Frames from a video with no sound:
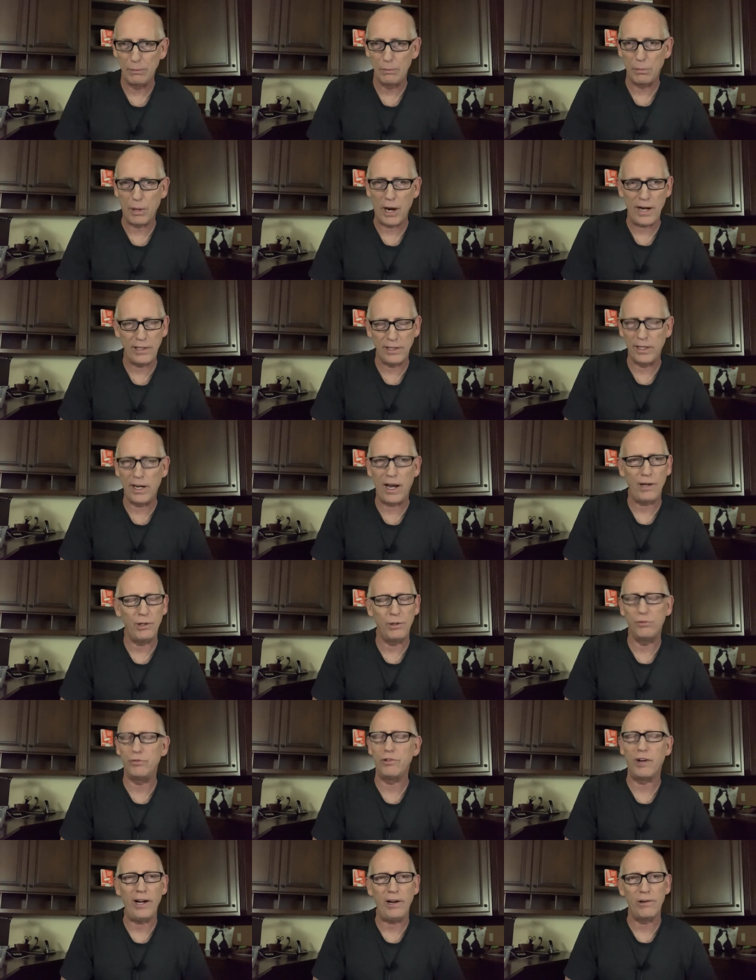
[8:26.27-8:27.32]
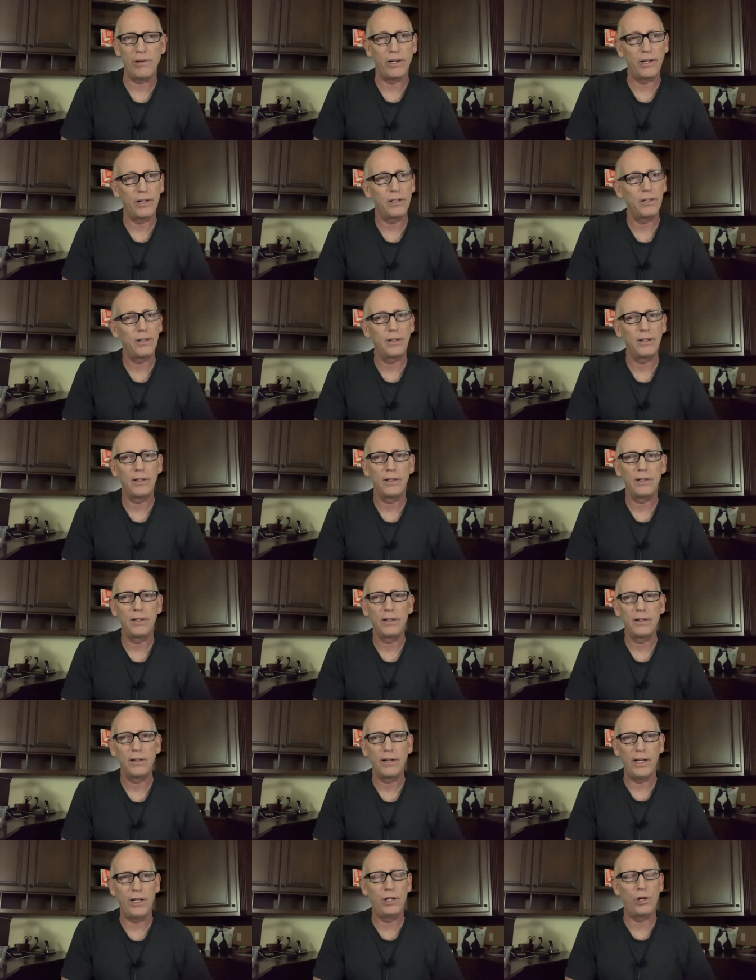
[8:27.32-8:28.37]
Biden got you fired.
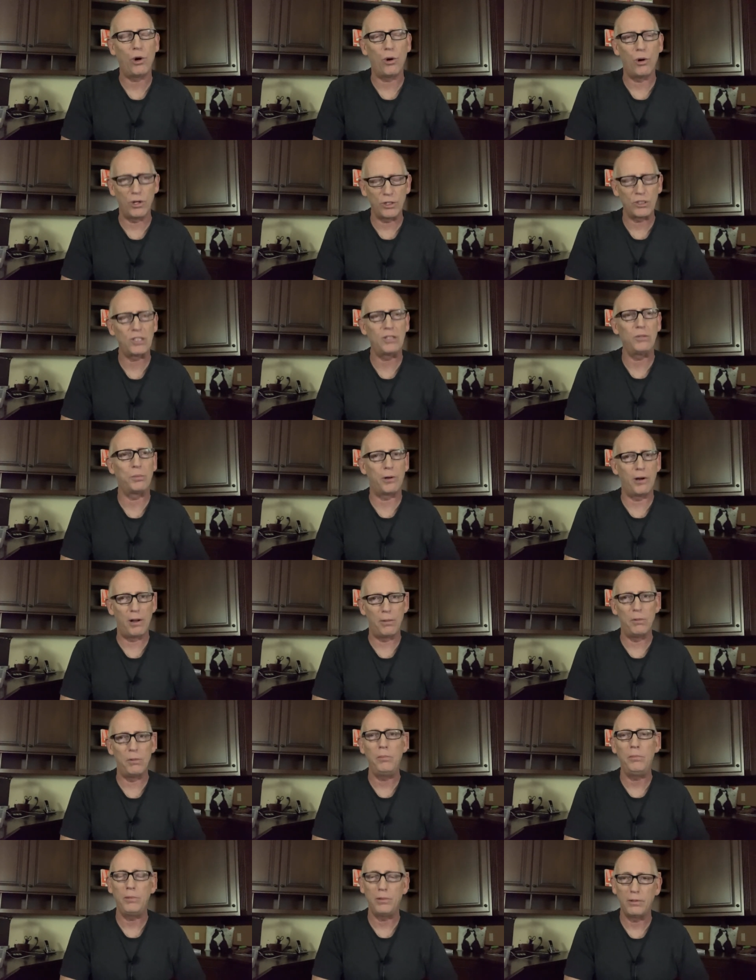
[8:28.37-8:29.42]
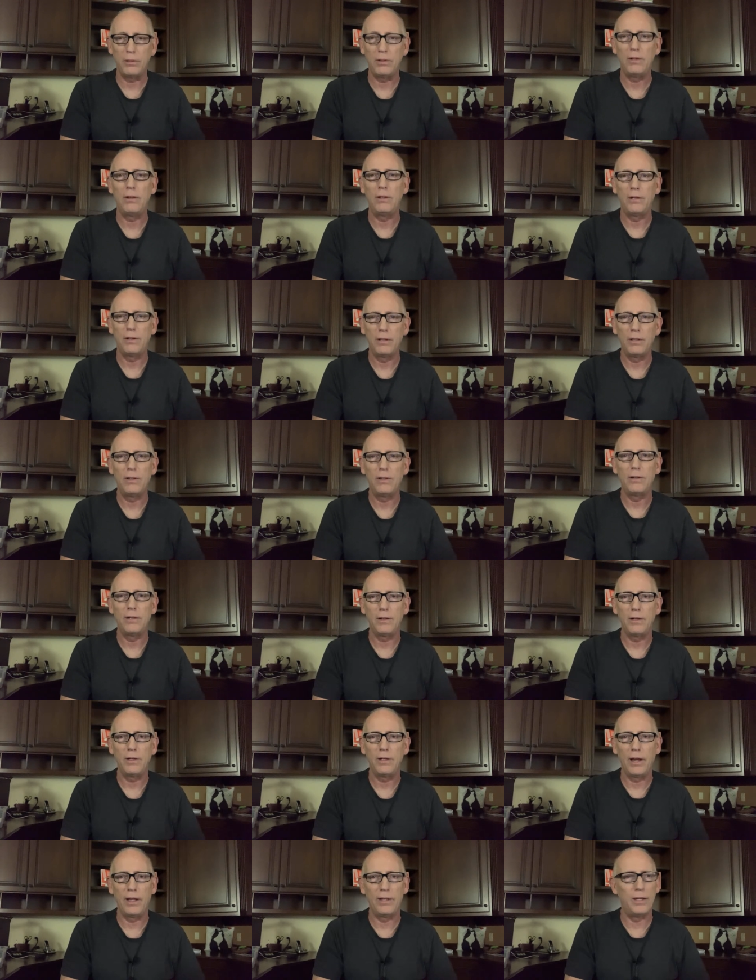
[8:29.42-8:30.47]
He caused the problem
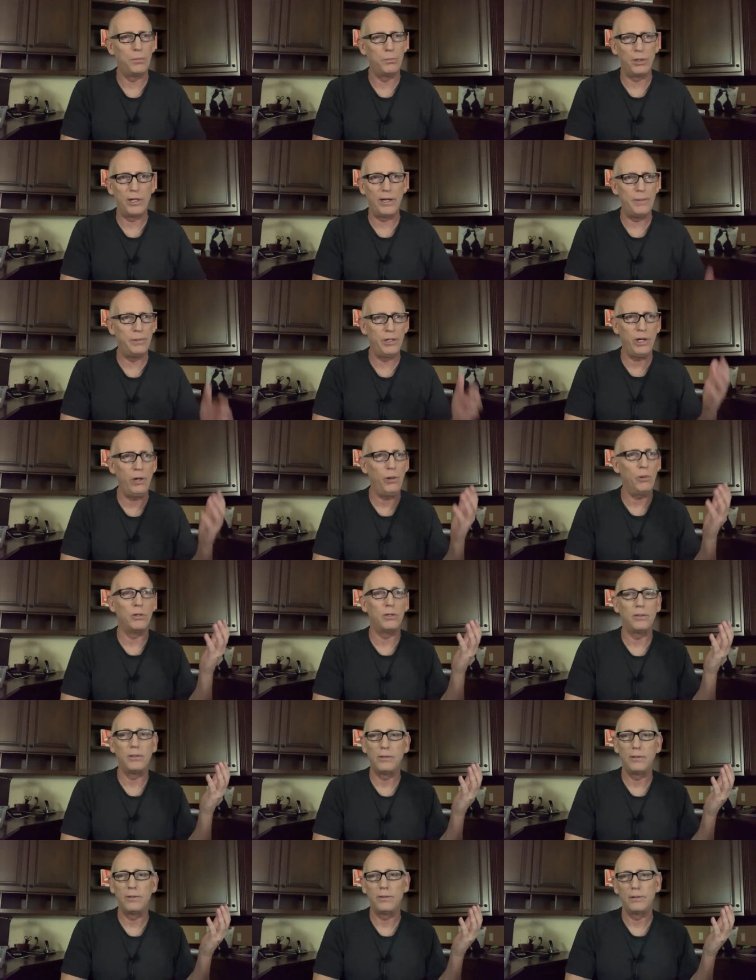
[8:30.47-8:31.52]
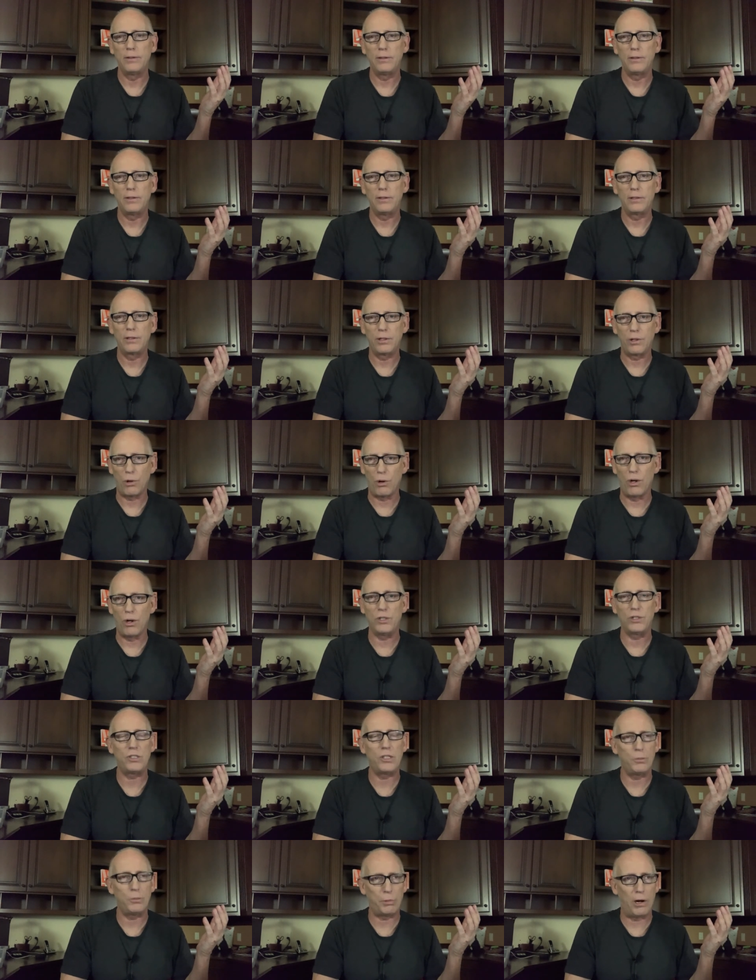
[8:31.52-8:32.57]
and then blamed you.
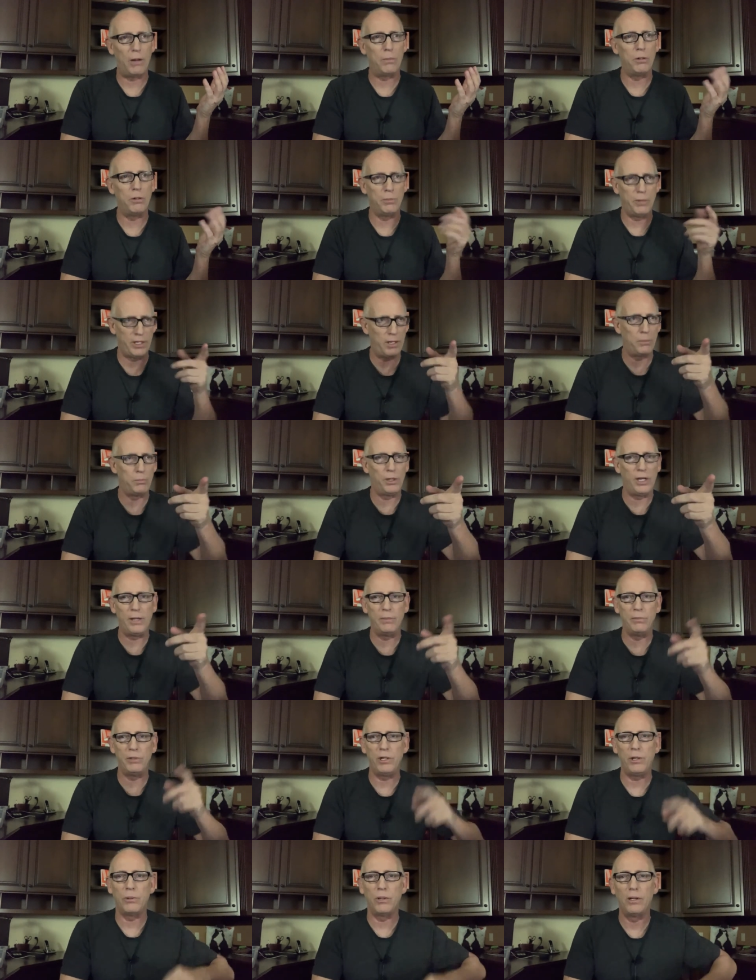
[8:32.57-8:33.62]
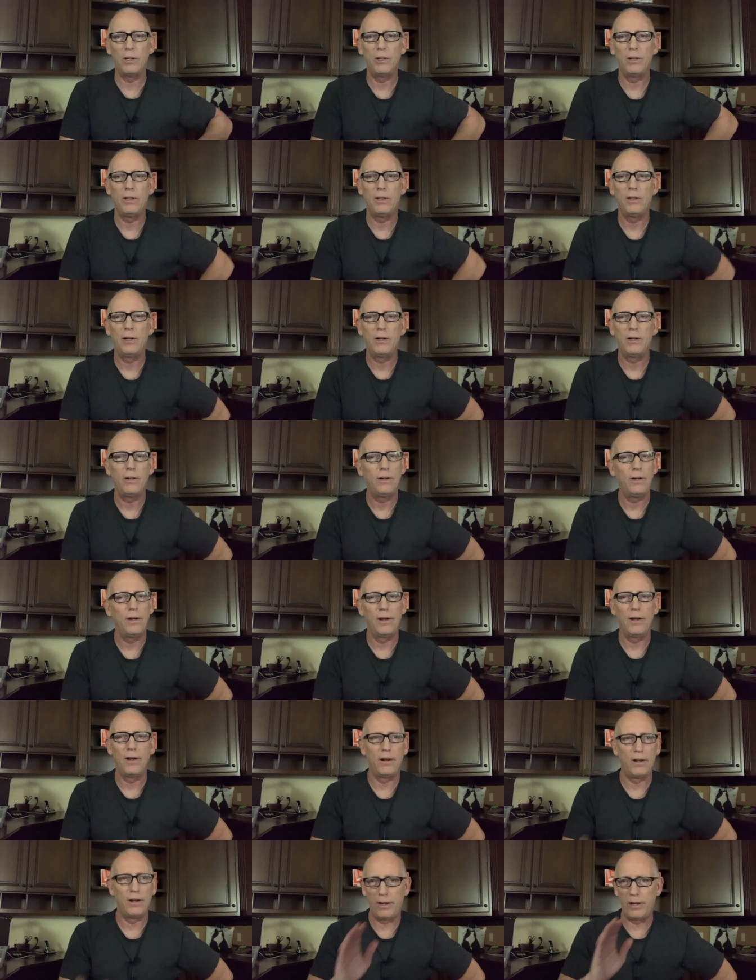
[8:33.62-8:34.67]
Caused the problem and then blamed you.
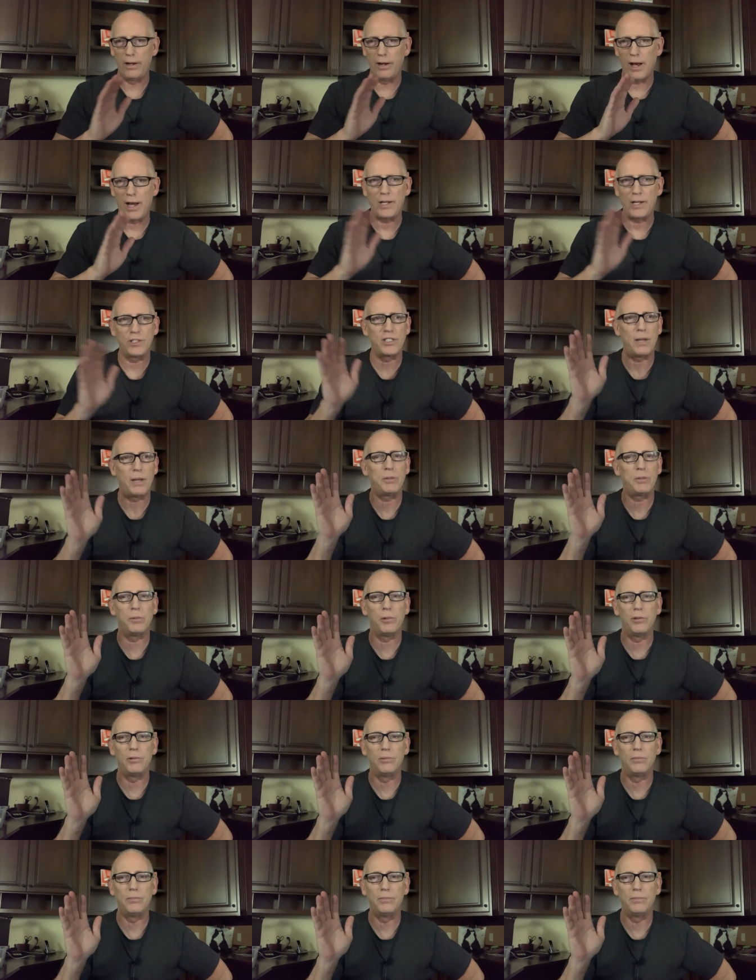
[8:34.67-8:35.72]
Not acceptable.